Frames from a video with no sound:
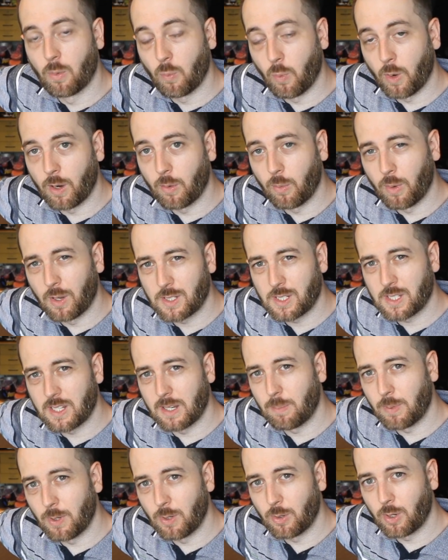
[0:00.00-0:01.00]
what, what
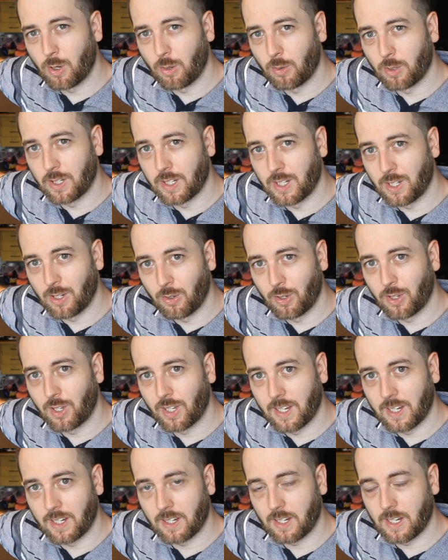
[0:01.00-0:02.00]
CPU cooler you
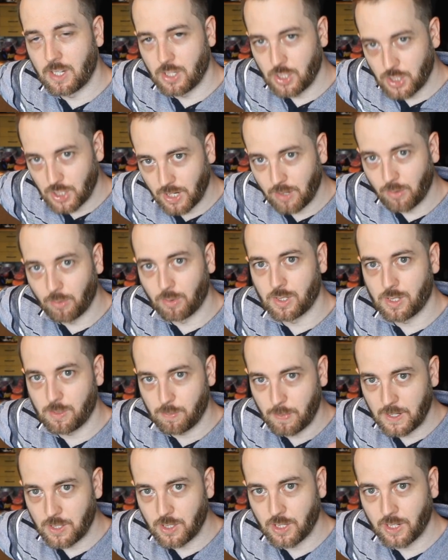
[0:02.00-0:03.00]
think in general,
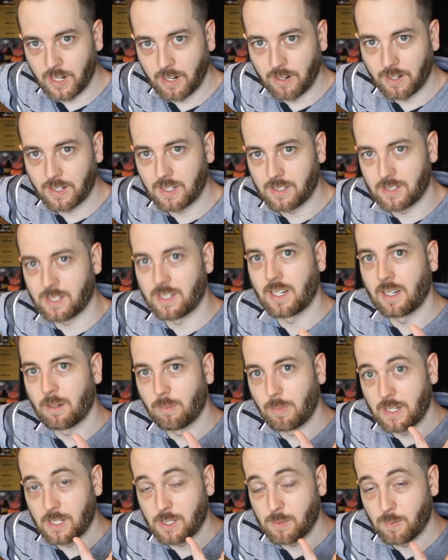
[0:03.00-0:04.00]
just be generic, doesn't need
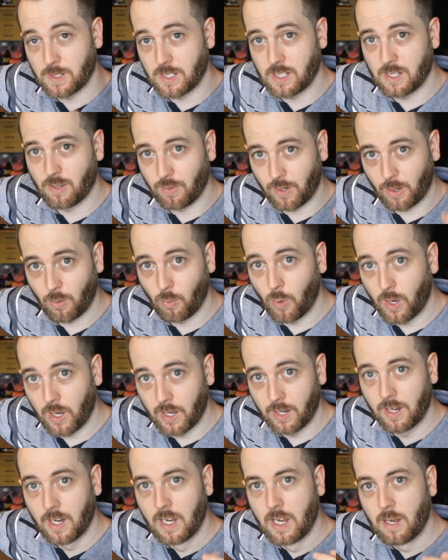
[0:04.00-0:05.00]
to be a specific
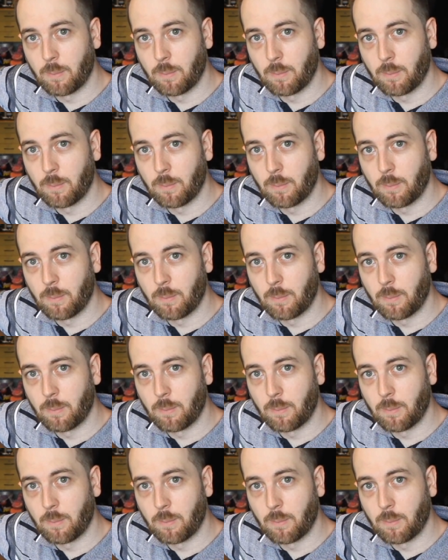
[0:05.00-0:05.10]
one,